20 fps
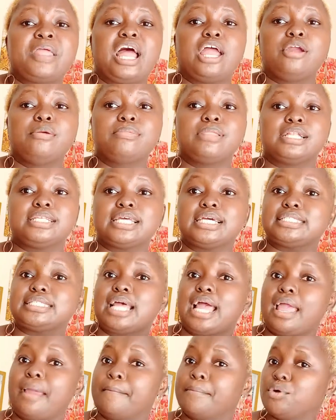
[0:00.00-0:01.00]
I hope that as
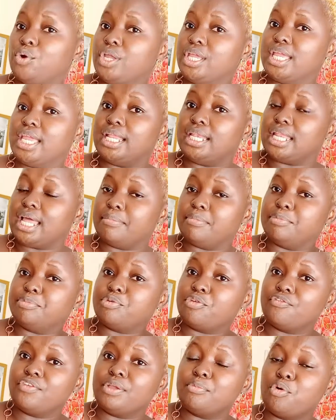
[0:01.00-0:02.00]
I am going and I'm
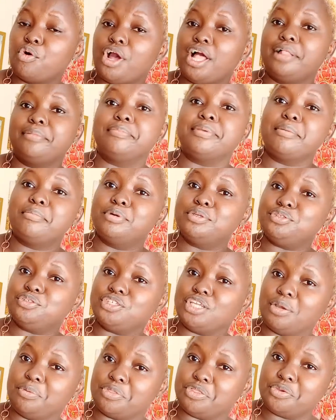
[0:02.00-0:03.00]
improving more, I'll be able to
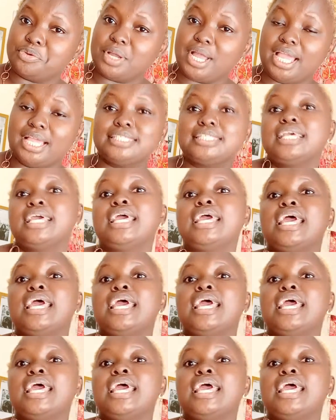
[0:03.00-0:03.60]
share with you guys.